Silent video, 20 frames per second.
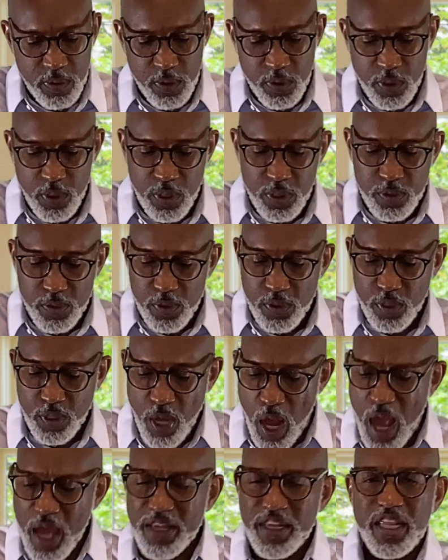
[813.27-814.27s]
Good.
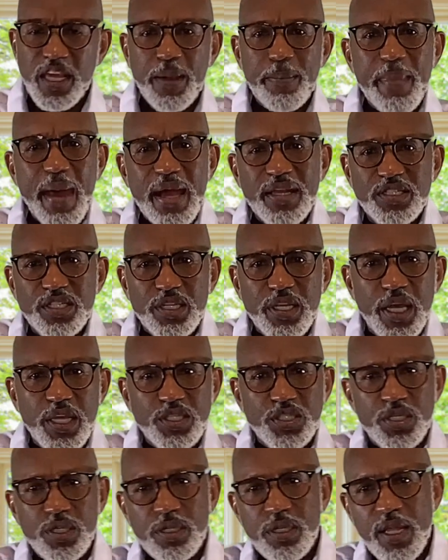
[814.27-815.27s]
Godly
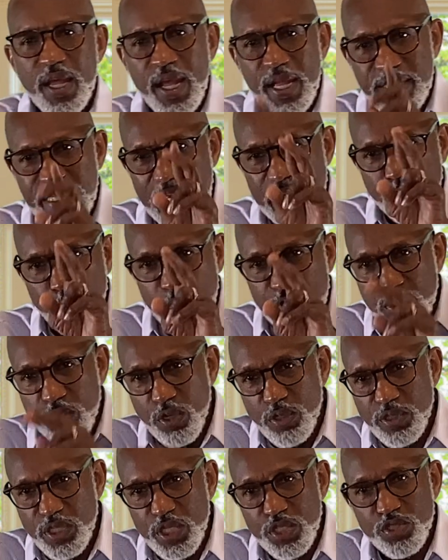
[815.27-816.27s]
imagination. That's what's
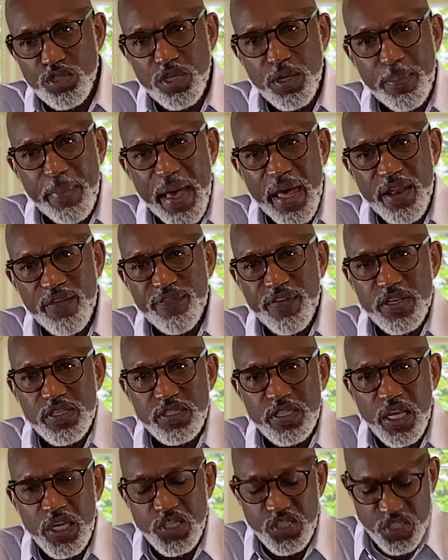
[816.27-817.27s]
going to lead to the
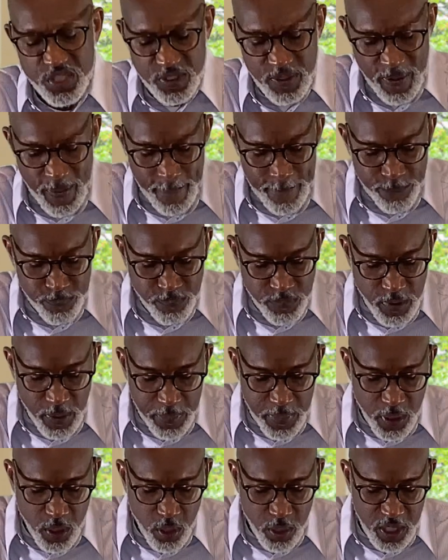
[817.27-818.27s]
manifestation. Let
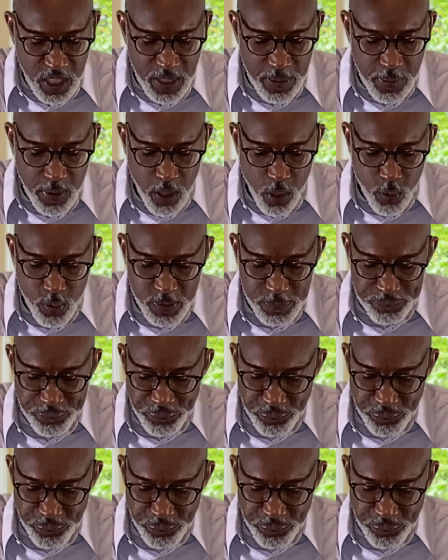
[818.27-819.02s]
me go keep going.